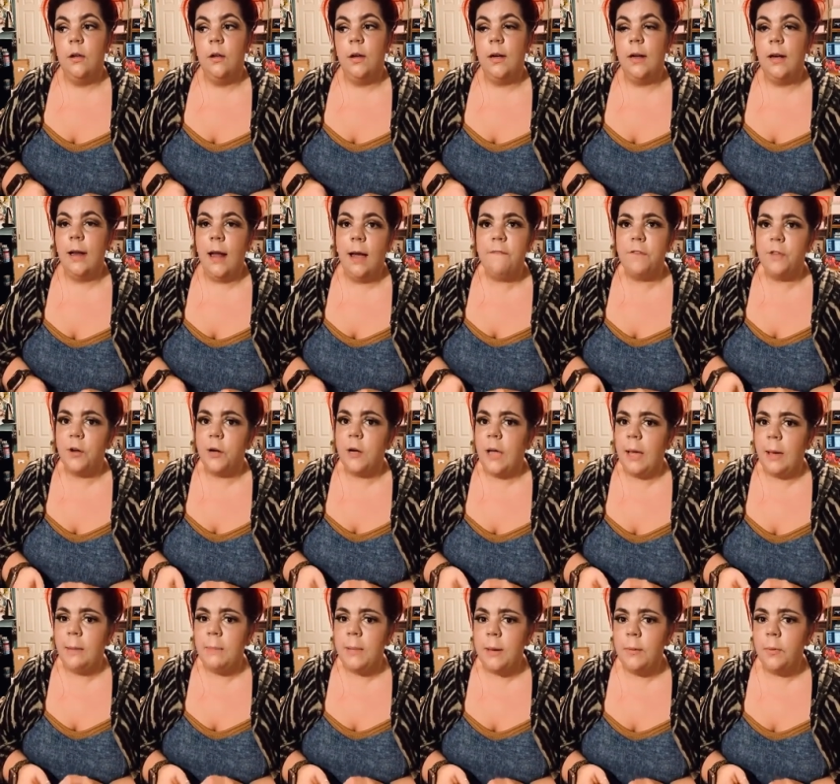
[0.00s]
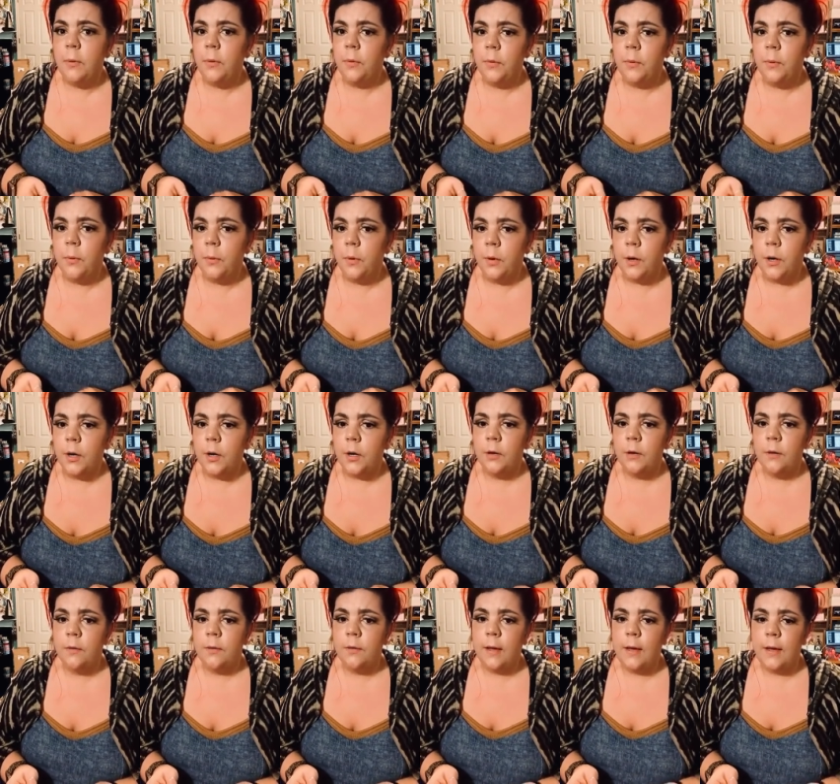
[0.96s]
didn't have 38 people who
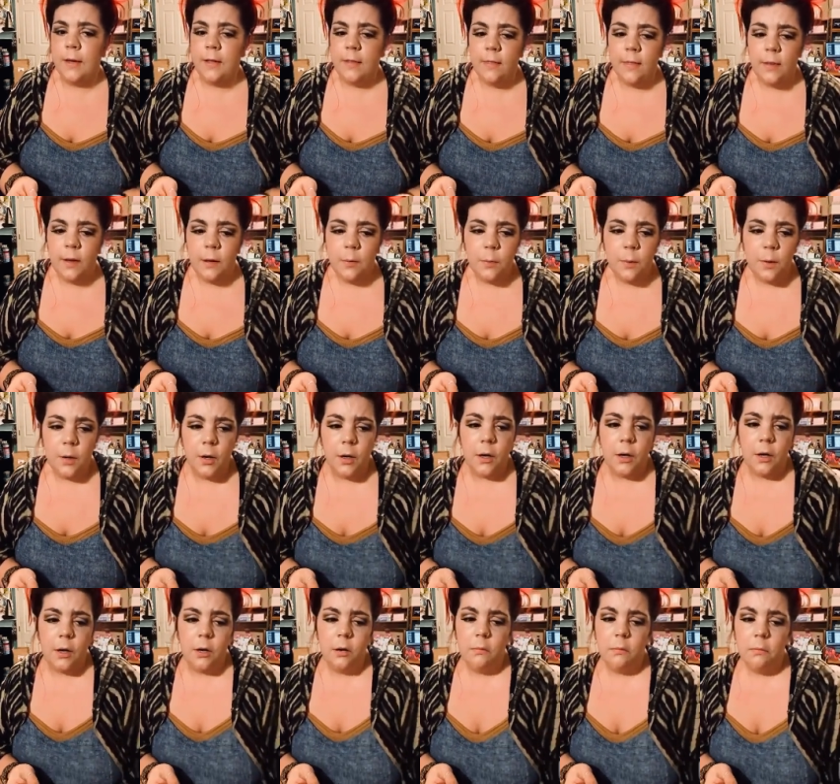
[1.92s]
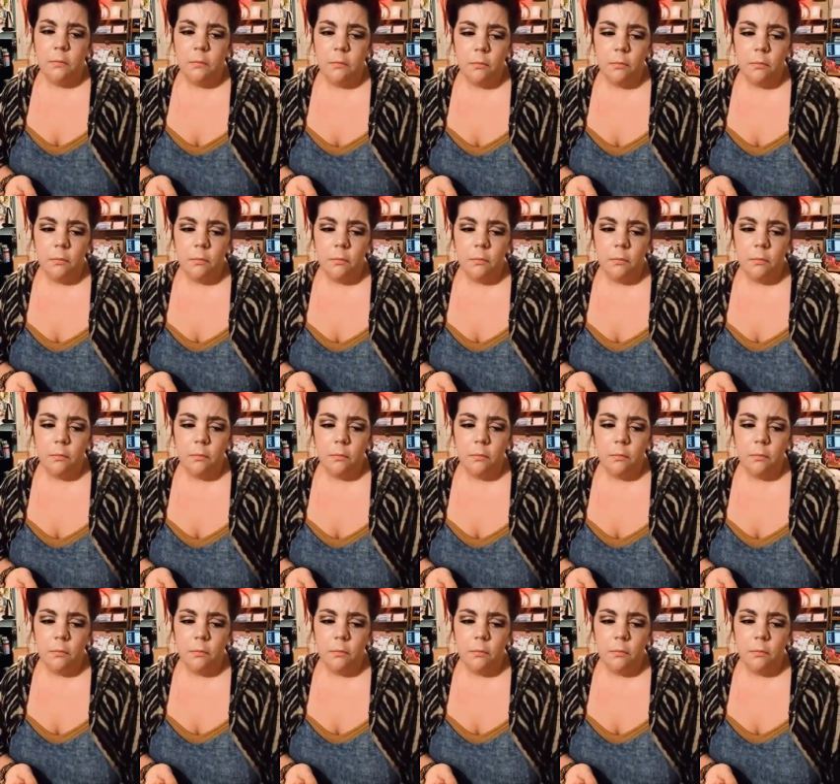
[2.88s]
ordered. Like, they were